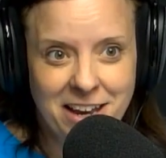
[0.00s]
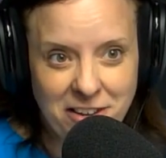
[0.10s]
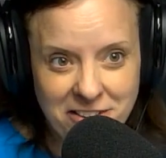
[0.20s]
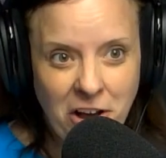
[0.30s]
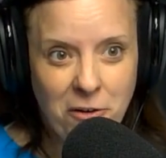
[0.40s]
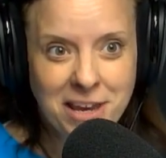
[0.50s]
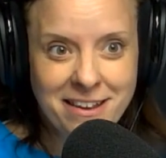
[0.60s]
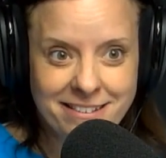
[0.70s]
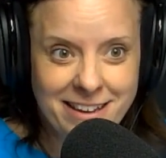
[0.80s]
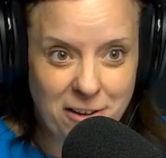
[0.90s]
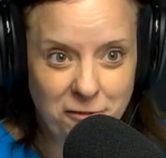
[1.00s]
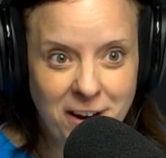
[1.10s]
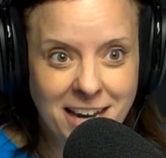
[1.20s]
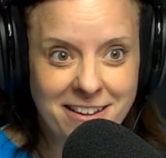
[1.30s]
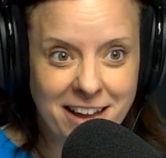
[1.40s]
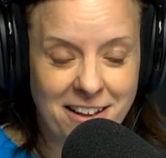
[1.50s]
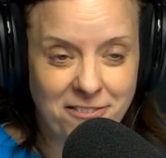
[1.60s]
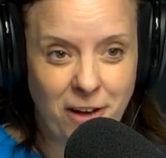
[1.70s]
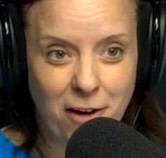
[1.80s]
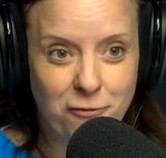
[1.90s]
You're sowing your feet
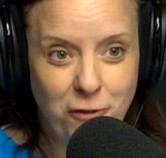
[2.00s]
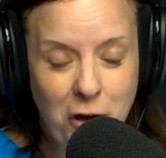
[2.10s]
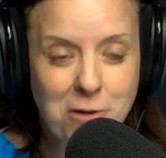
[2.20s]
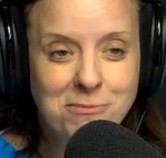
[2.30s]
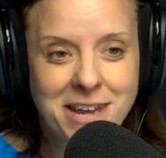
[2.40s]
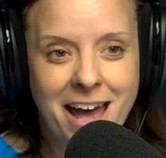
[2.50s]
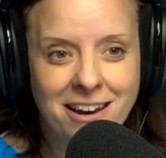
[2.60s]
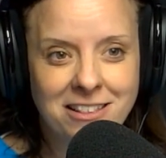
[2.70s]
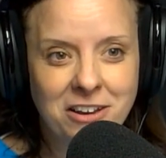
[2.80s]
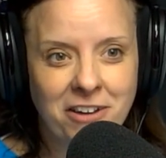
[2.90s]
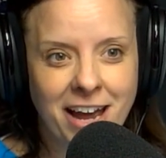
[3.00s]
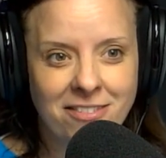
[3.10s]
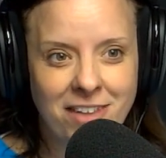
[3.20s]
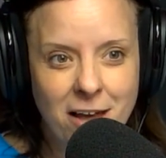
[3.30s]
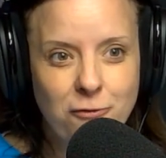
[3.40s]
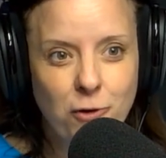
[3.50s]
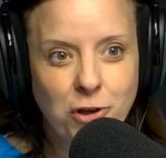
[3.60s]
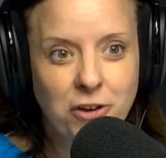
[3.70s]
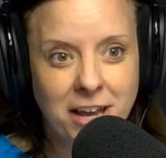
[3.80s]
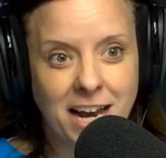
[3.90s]
are firm down in the ground, and therefore you
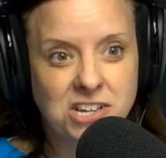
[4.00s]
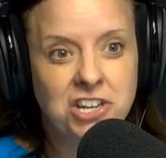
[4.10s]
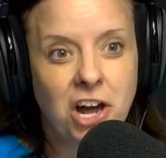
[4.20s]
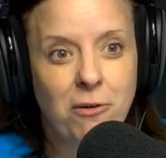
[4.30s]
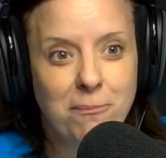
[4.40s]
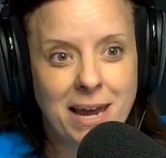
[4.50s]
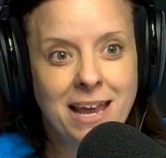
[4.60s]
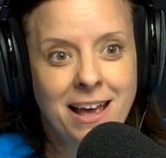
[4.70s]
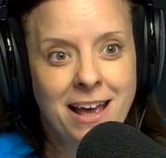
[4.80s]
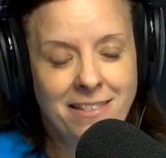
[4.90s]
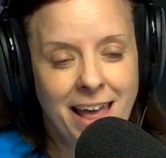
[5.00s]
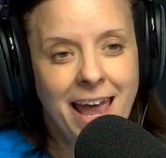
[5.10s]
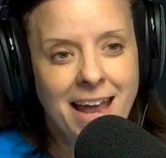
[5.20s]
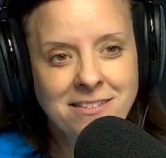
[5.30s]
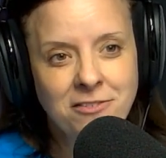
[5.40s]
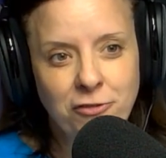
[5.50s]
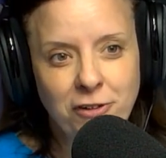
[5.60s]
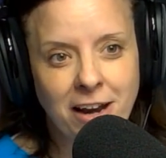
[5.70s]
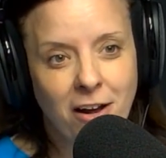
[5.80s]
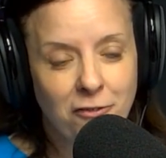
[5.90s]
can actually go and be the hands and
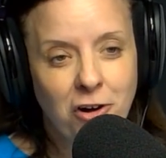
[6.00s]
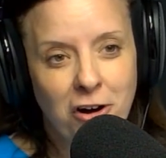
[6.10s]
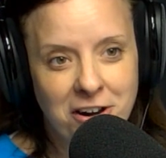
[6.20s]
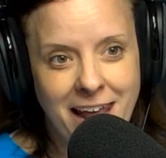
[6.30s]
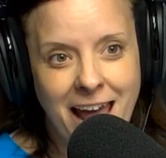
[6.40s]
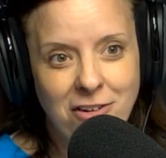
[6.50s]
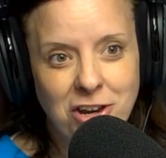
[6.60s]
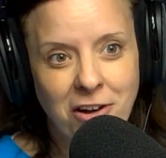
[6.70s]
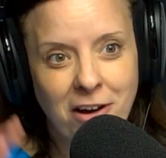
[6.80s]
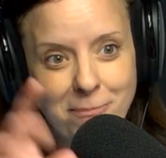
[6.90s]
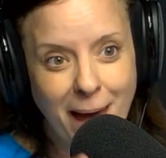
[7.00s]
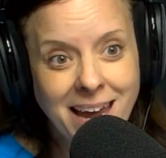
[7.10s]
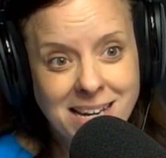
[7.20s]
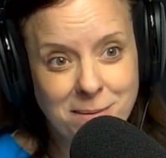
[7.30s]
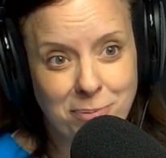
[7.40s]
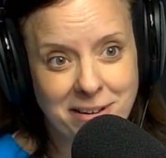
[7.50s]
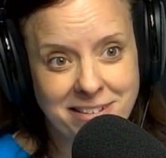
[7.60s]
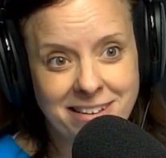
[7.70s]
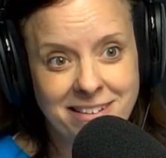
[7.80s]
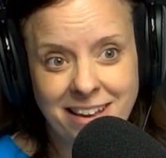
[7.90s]
feet of God now. And you're going back into
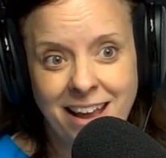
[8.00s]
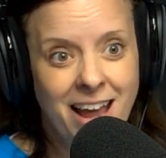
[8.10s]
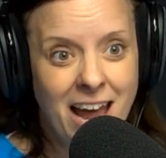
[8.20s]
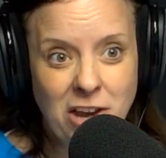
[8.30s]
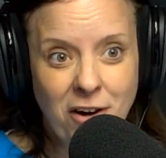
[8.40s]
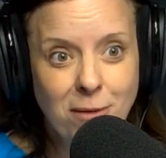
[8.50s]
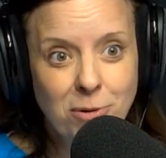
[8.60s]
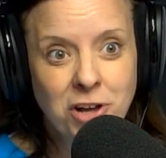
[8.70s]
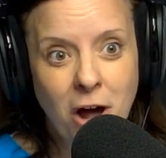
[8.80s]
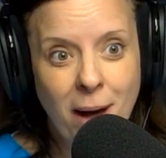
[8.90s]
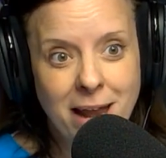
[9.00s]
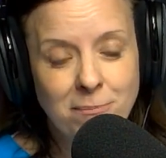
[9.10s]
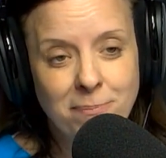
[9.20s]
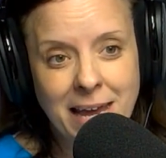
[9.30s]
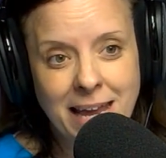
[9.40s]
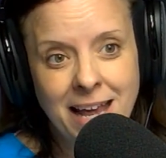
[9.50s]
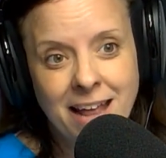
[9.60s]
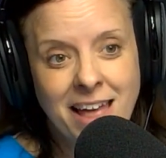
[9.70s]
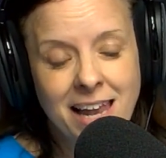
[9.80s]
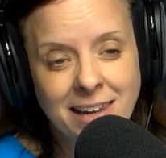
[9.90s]
prisons, and you're able to go out and be
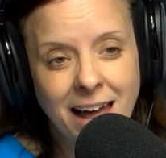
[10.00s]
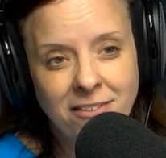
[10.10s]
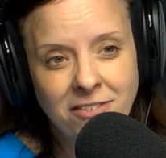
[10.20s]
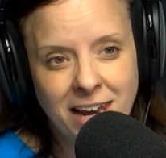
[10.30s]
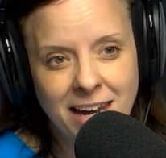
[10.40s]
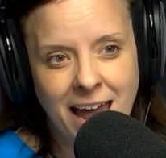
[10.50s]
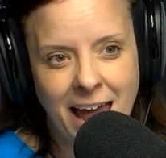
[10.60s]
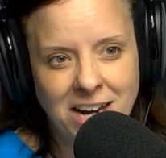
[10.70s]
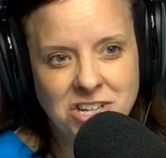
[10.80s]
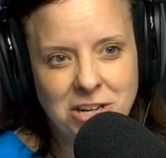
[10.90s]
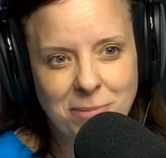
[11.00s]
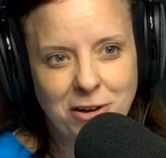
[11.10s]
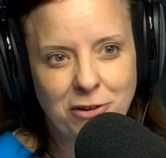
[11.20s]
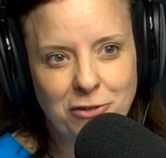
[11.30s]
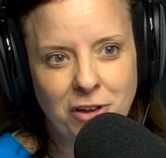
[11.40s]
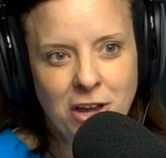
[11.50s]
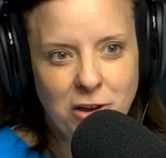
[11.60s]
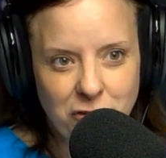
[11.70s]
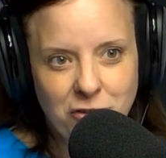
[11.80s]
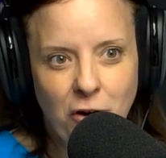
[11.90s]
that love in action because you're
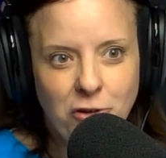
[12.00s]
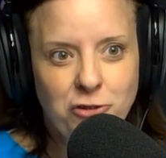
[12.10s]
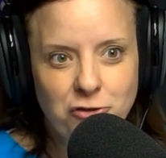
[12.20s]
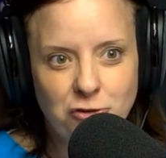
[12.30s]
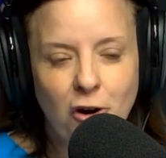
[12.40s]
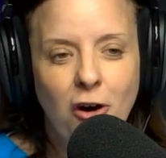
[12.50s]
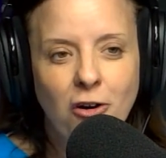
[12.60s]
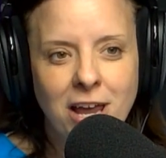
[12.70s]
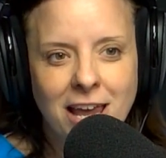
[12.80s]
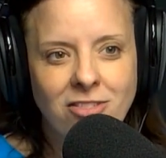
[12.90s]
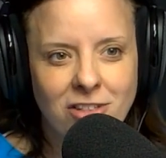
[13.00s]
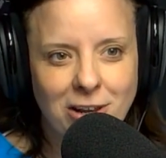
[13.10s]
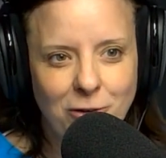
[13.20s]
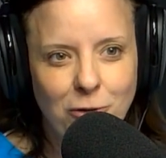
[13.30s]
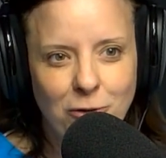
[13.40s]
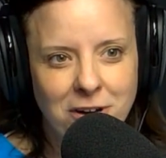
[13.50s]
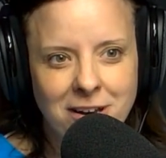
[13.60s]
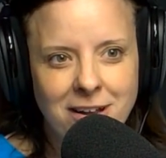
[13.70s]
so strong in the Lord.